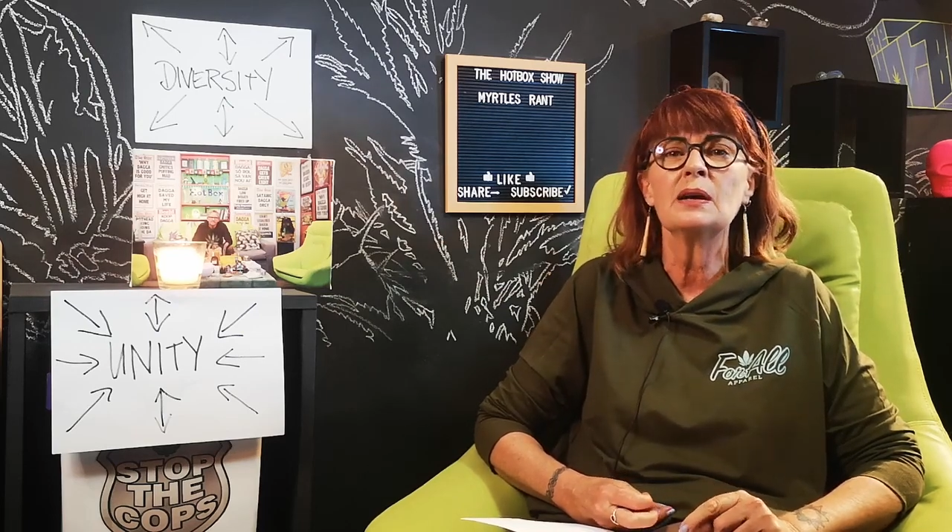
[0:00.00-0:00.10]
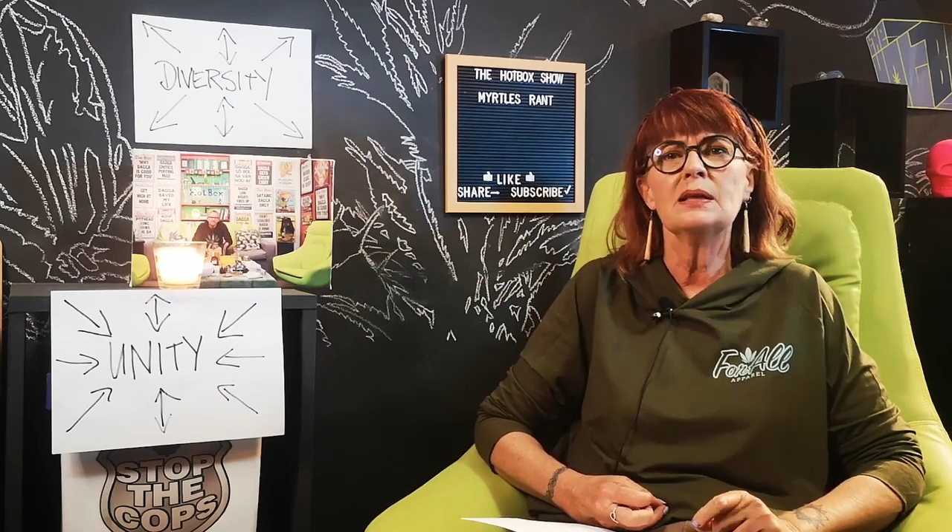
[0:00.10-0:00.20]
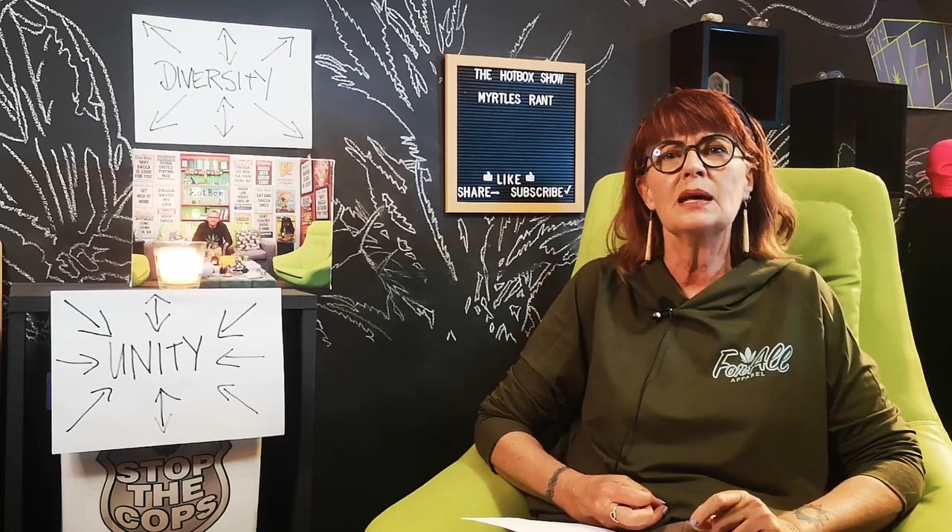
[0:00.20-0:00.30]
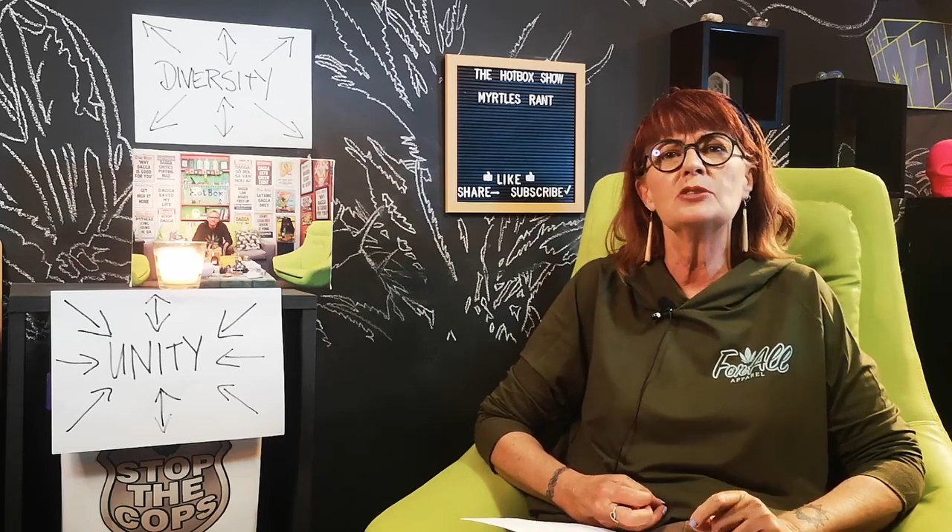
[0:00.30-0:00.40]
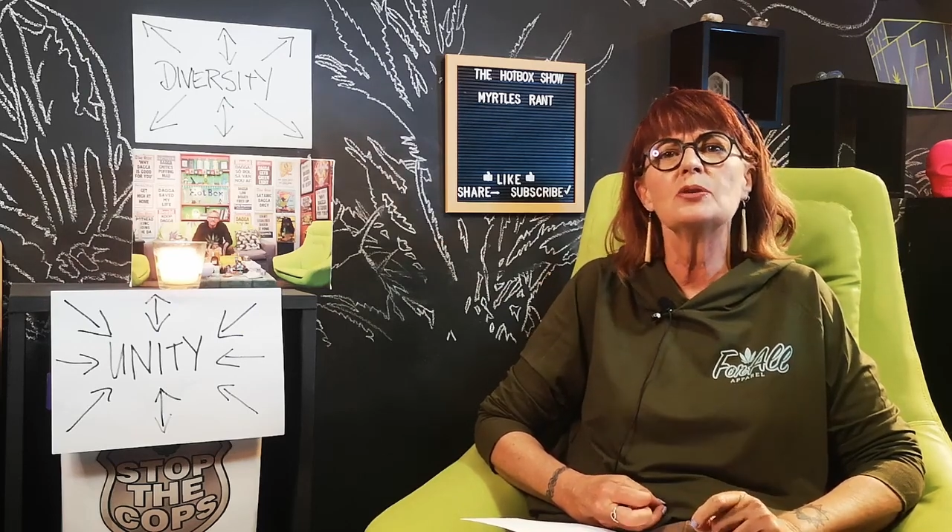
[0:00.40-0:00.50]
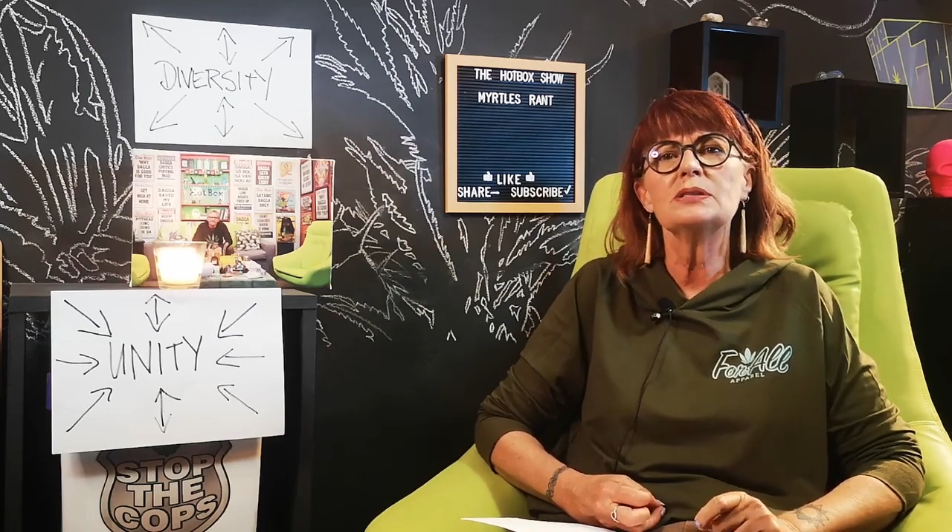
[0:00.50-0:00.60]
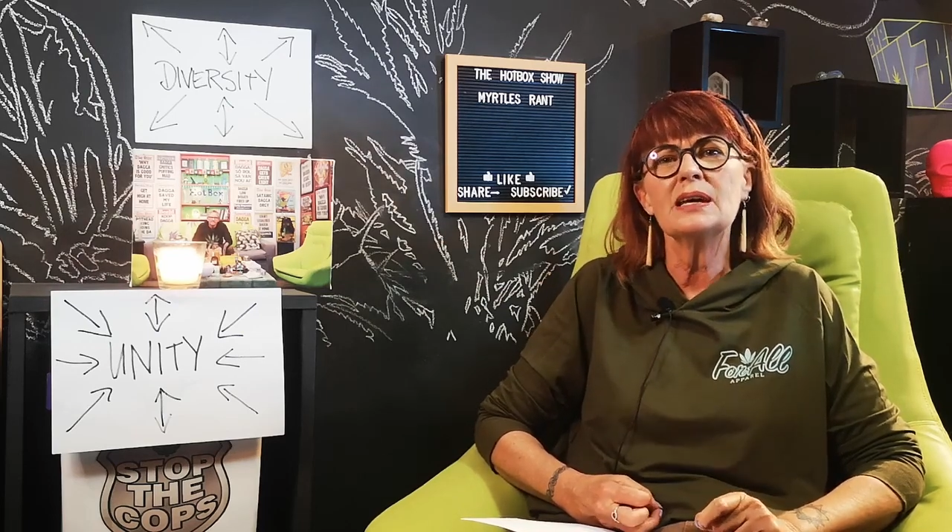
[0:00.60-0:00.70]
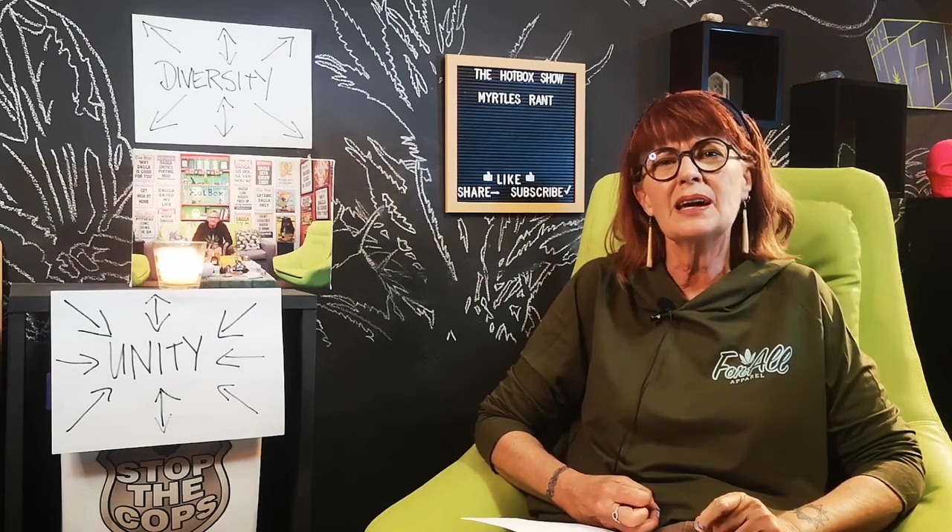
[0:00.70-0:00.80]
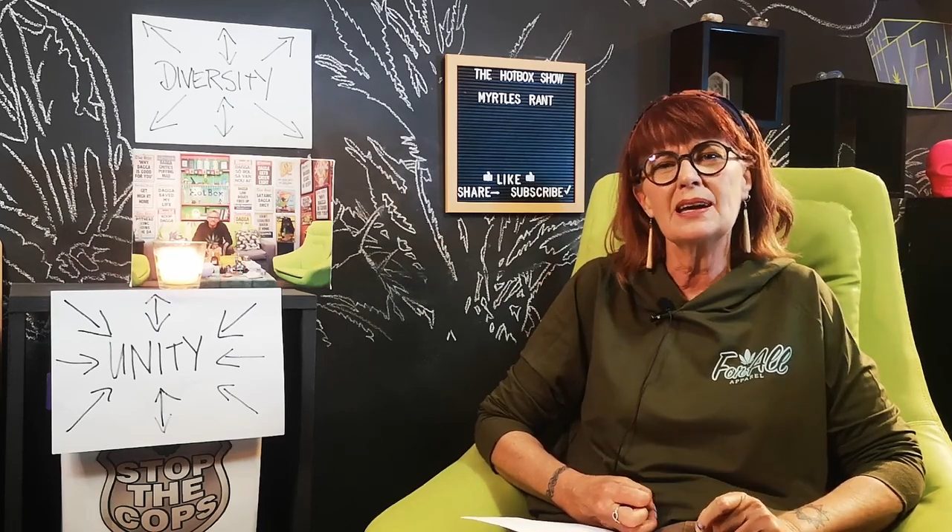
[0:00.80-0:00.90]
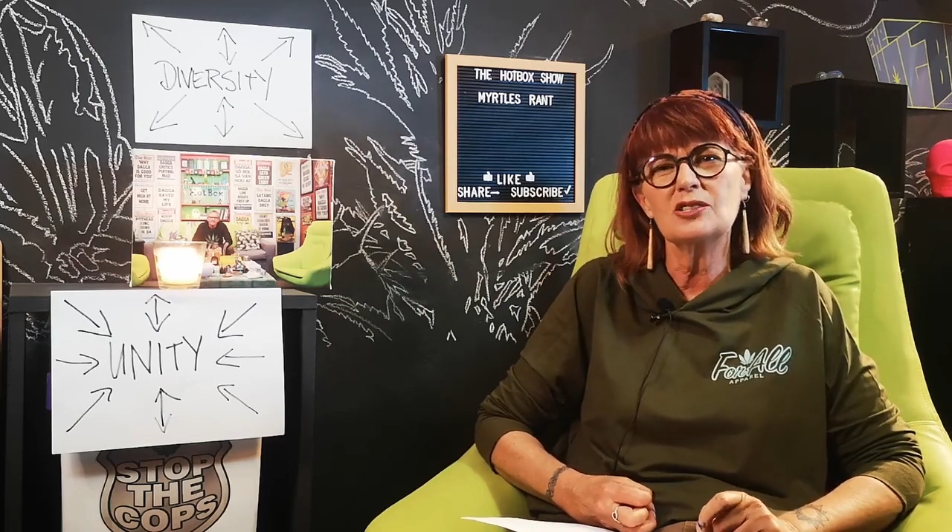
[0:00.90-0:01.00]
and they took
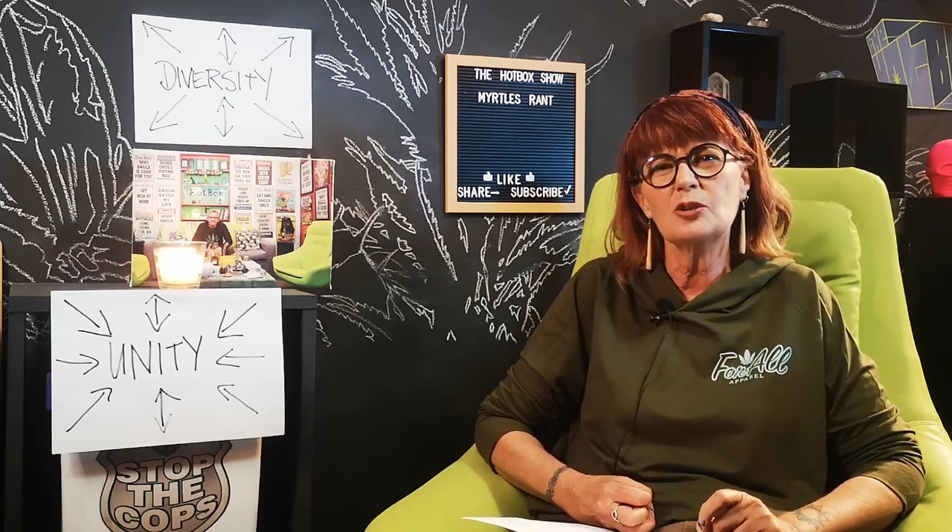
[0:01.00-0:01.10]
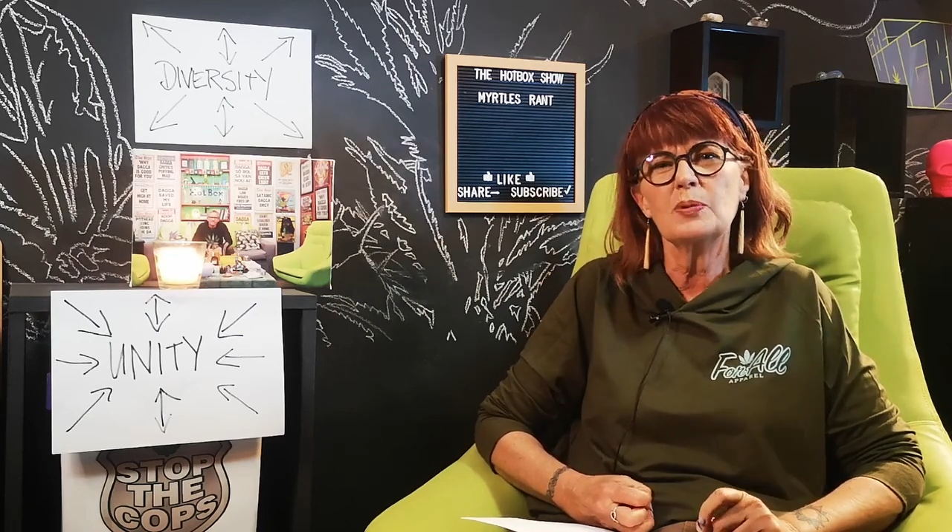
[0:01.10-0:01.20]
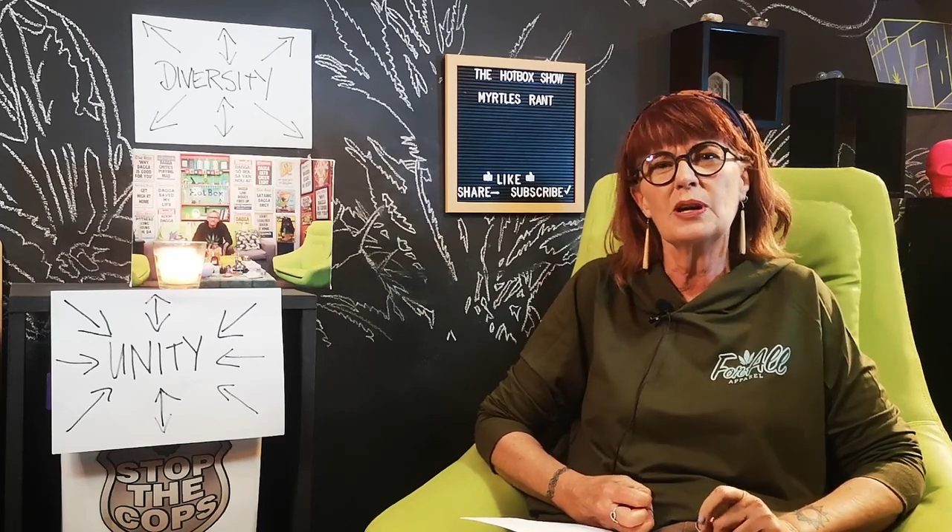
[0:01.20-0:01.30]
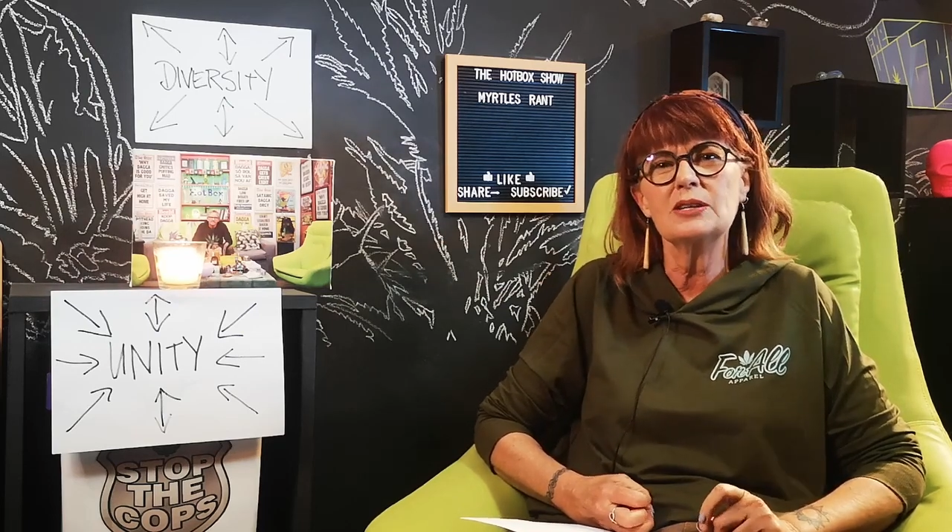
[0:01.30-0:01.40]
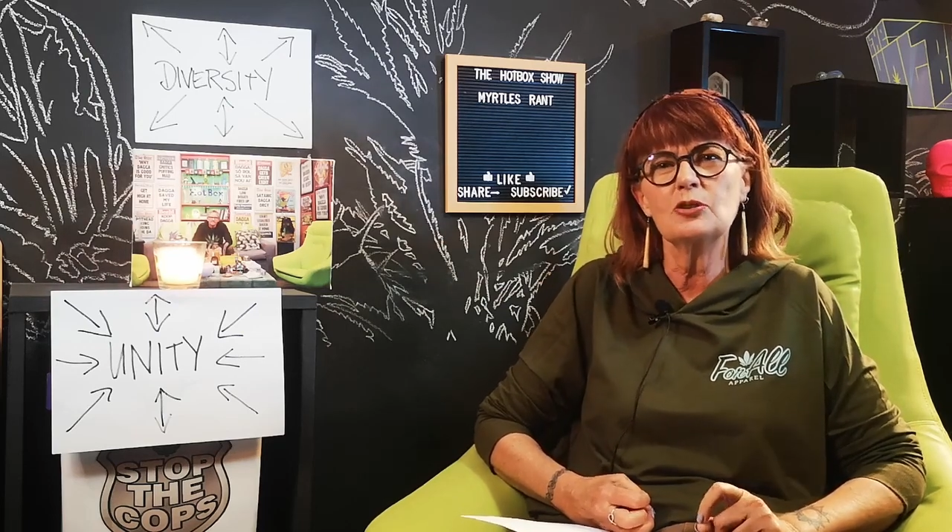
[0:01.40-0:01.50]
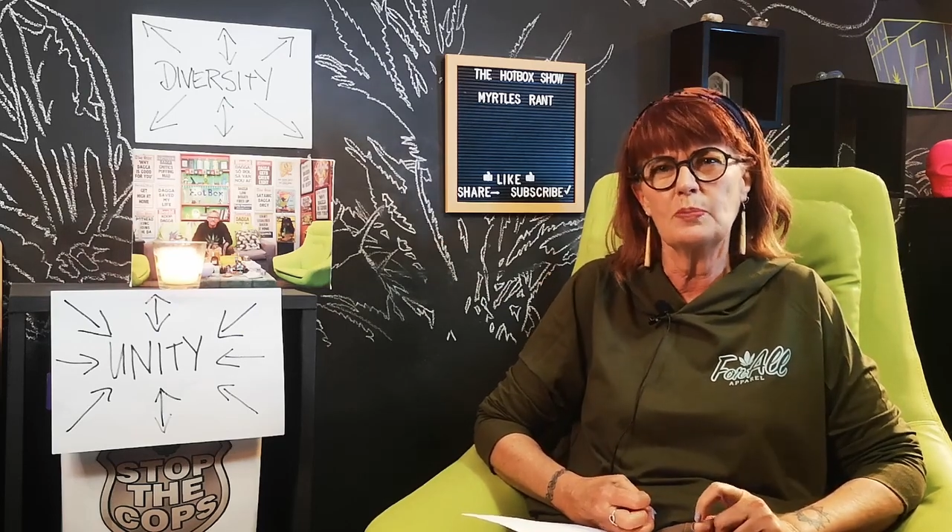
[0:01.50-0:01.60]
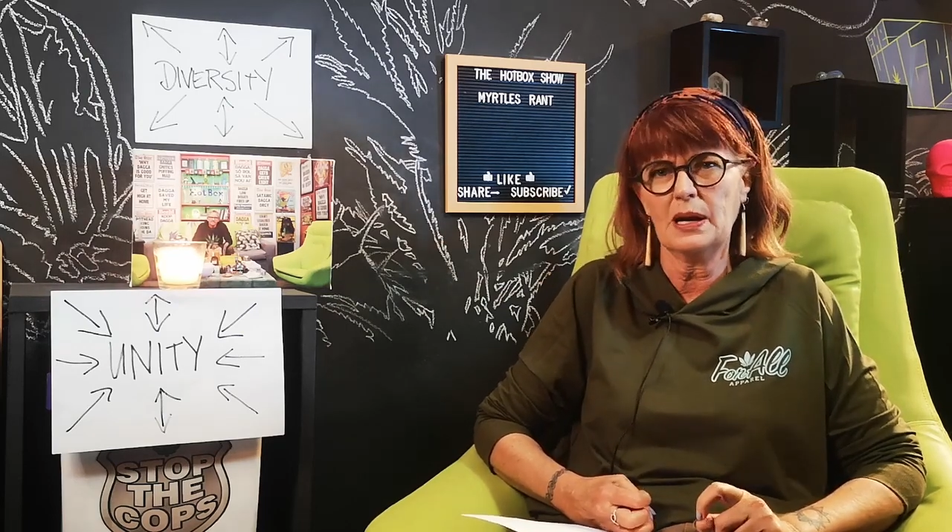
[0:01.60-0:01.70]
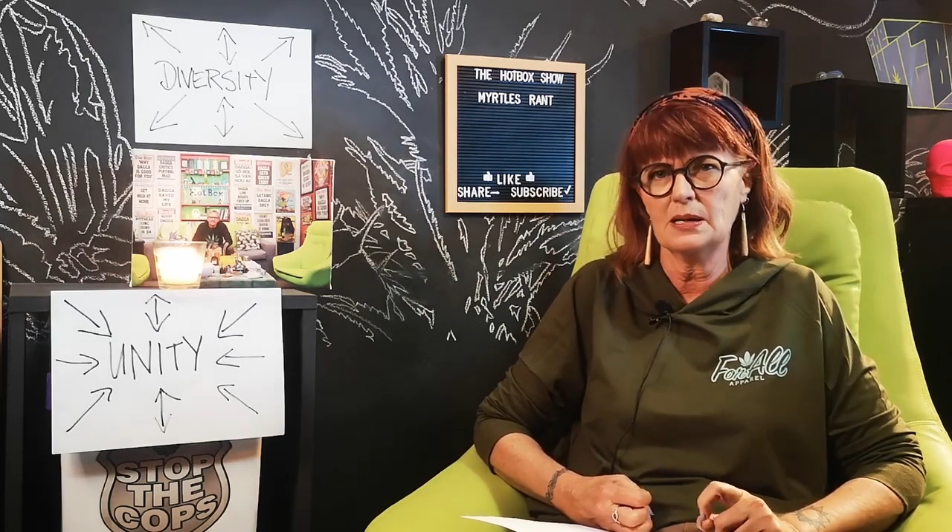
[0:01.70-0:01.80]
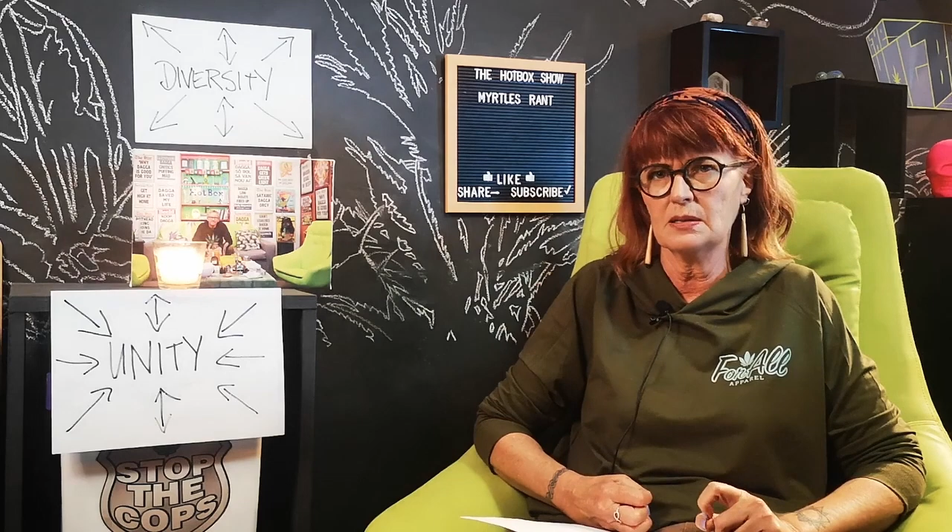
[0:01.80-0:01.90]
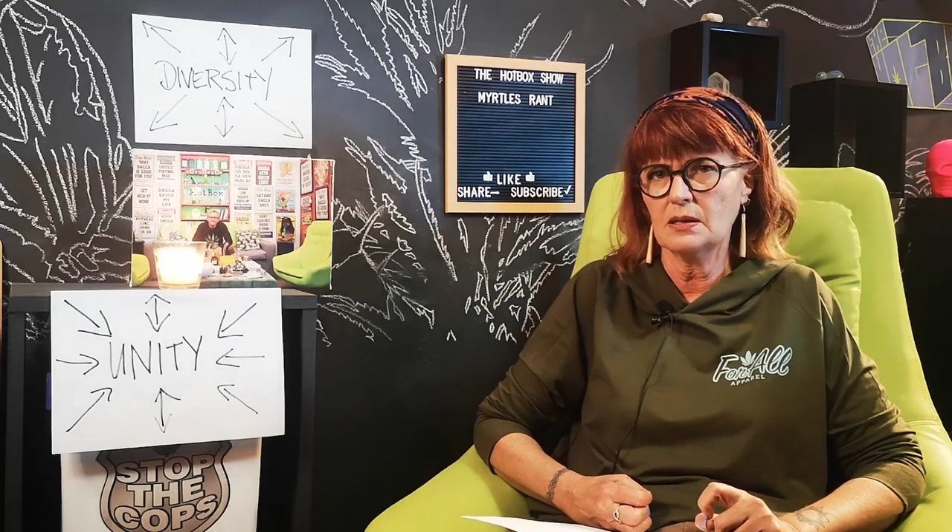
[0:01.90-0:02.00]
decades to put into place,